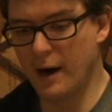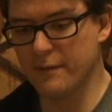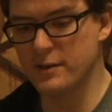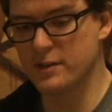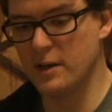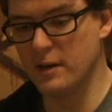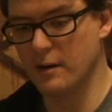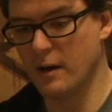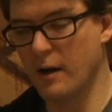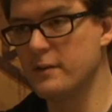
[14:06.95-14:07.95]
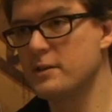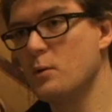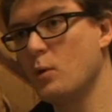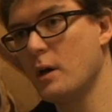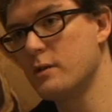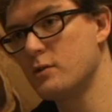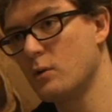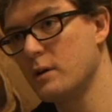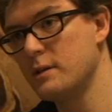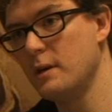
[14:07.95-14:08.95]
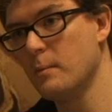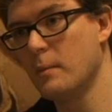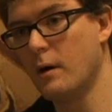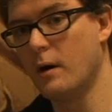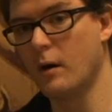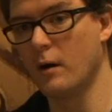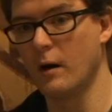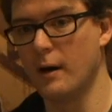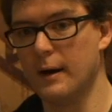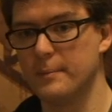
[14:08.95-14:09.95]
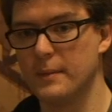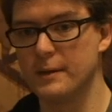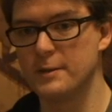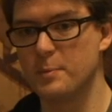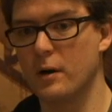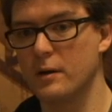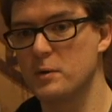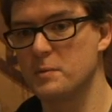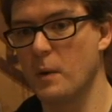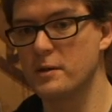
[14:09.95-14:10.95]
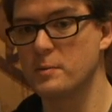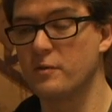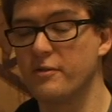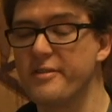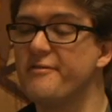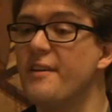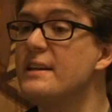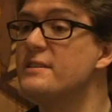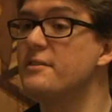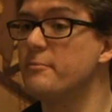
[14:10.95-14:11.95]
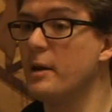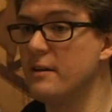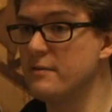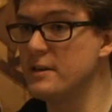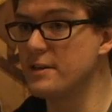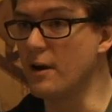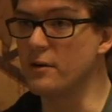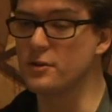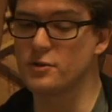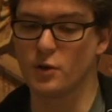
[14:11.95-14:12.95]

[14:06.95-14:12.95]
Obviously we on the story team are at least partly responsible for the fates of many of these characters.